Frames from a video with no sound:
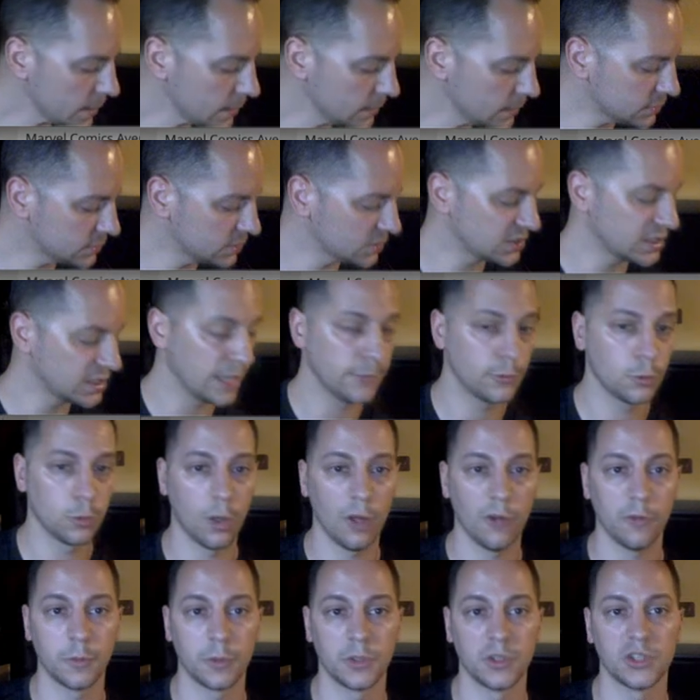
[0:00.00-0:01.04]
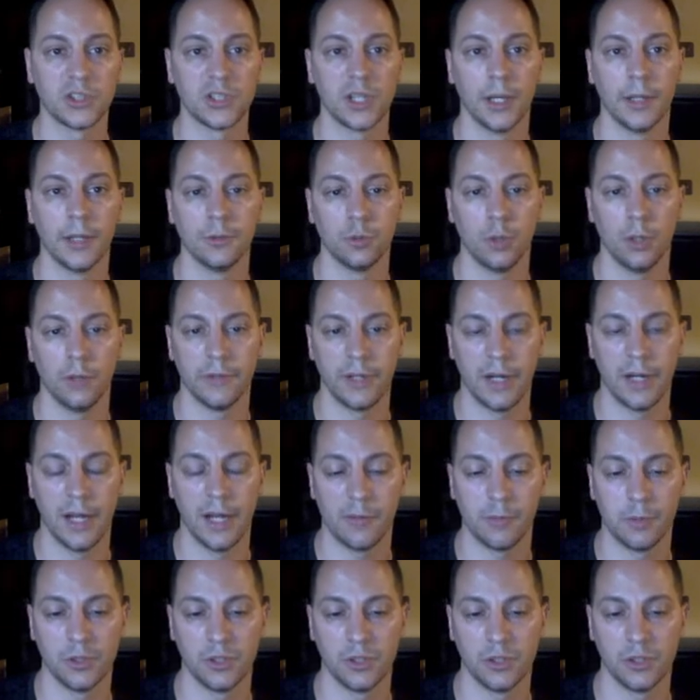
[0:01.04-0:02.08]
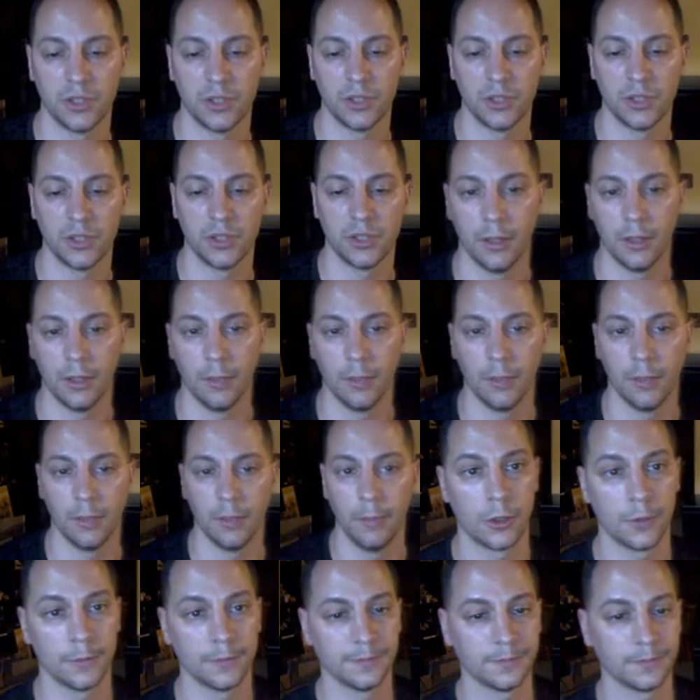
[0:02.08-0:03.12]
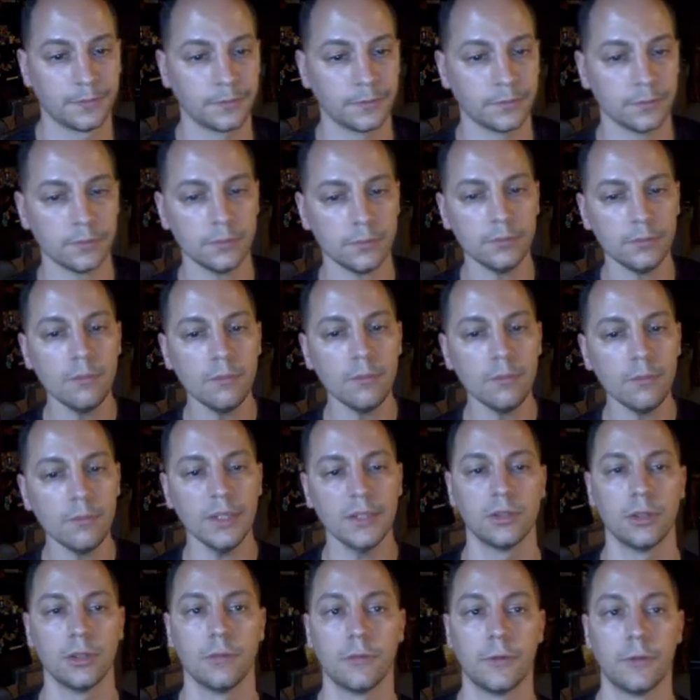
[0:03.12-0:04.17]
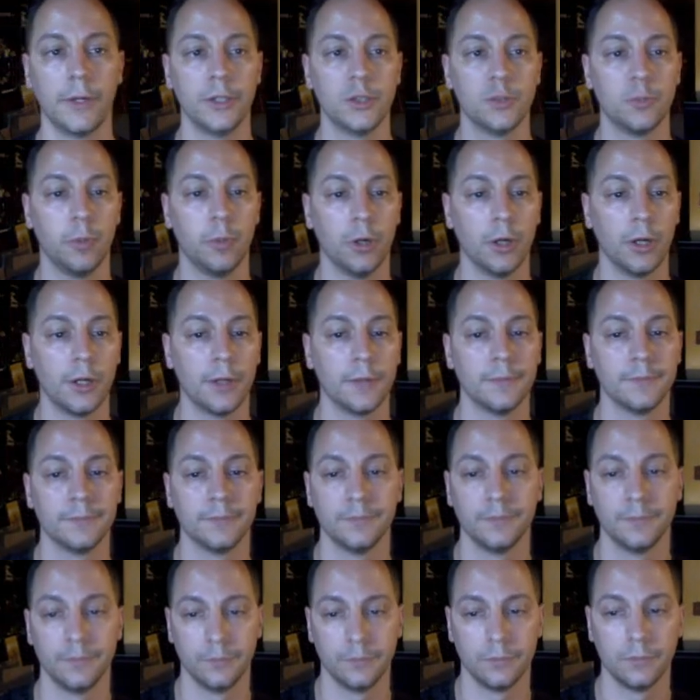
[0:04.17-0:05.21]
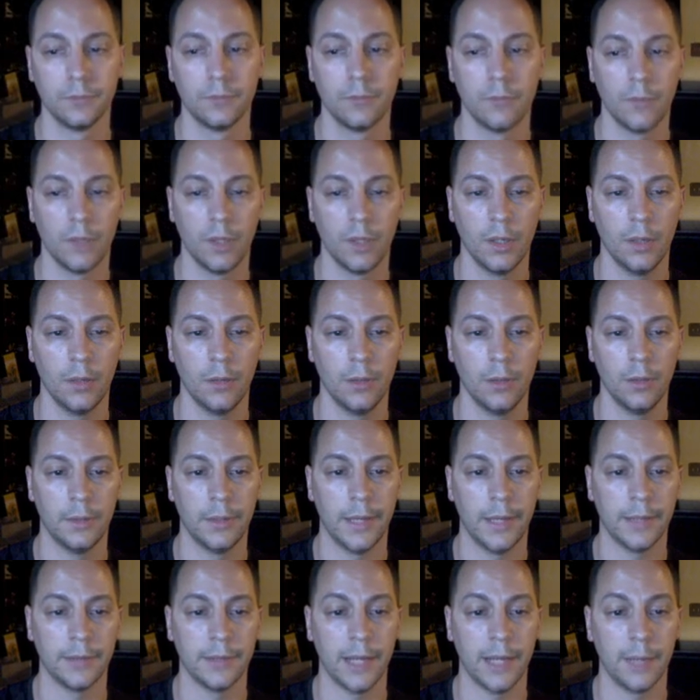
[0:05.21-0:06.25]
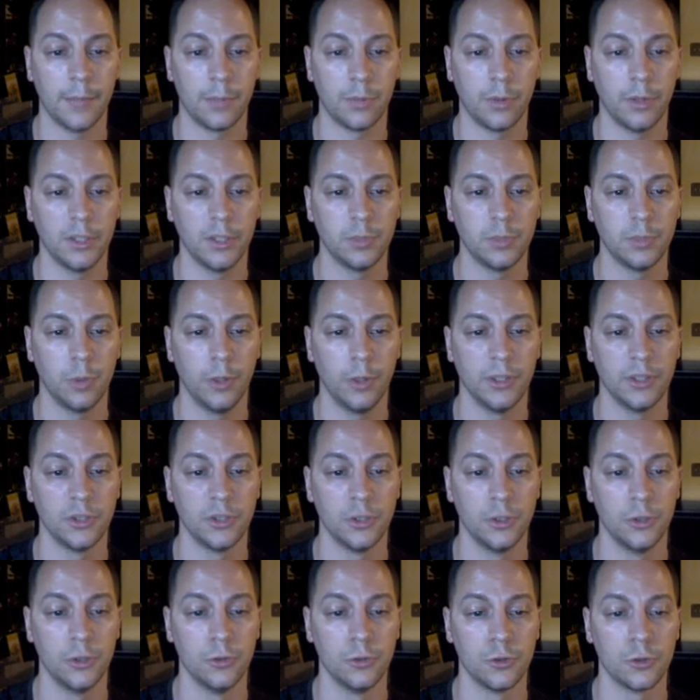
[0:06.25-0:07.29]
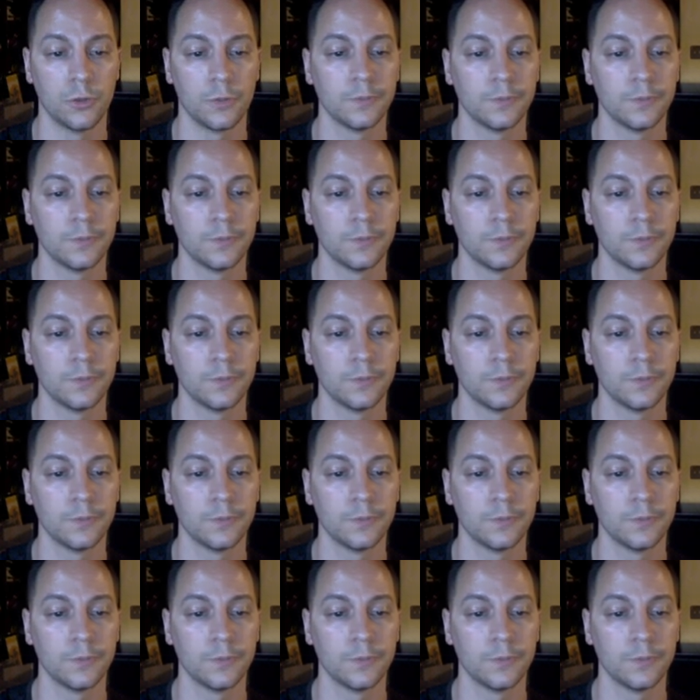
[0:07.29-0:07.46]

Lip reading: To save 12.5% on a major Silver Age book, and that price point is huge.